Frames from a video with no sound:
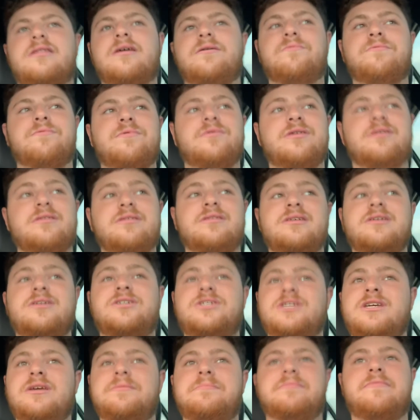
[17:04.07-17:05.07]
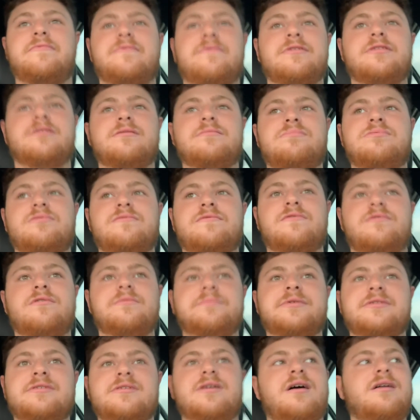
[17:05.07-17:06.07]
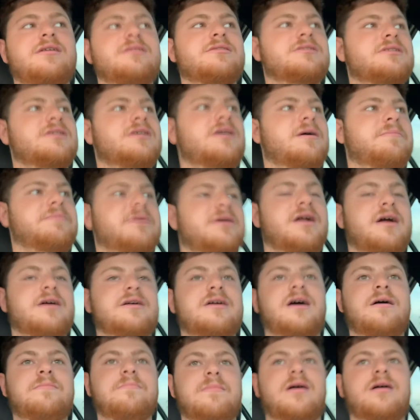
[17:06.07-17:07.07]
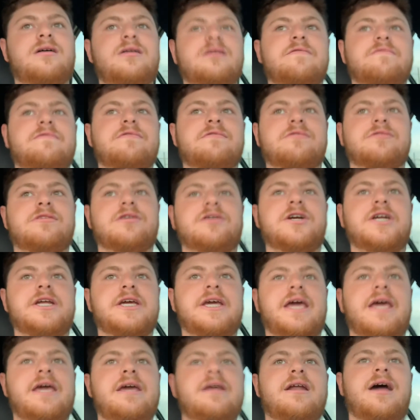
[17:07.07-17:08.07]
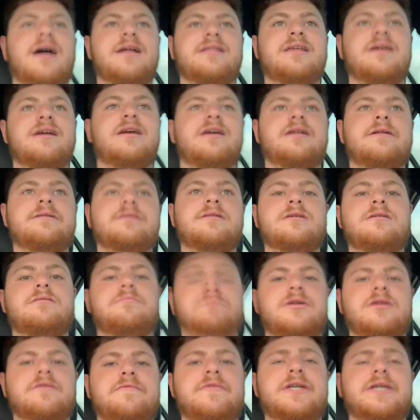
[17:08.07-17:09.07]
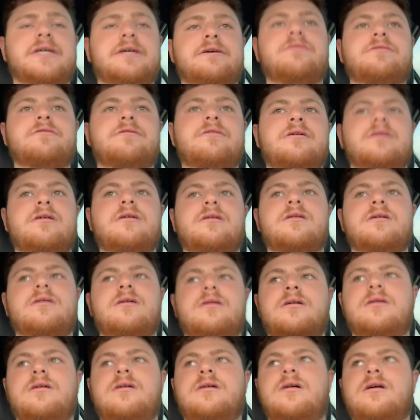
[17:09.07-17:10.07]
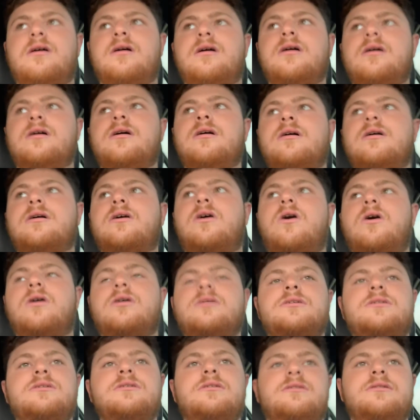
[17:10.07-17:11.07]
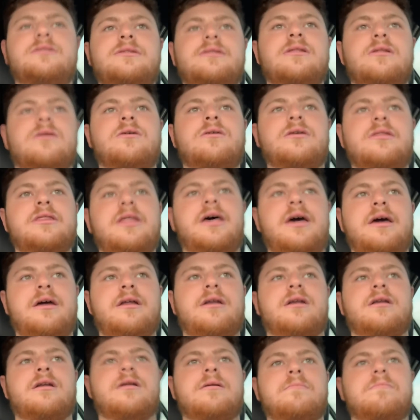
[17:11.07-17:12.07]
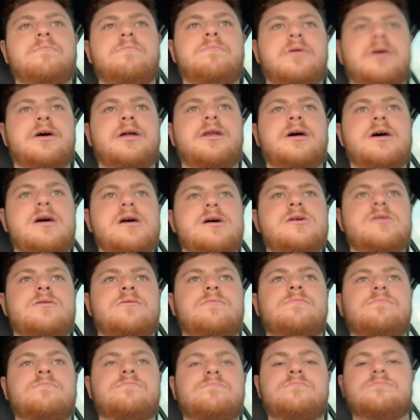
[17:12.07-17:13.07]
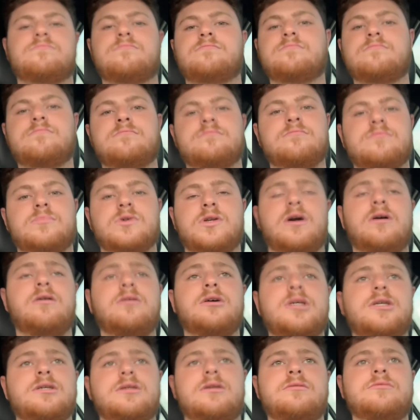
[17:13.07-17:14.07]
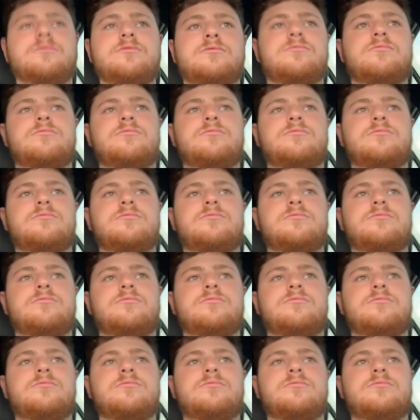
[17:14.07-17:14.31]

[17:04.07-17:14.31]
really cheap for the performance, honestly. I mean, I got mine for $38,000. I did get a little bit of a dealer cost on that, but no, it was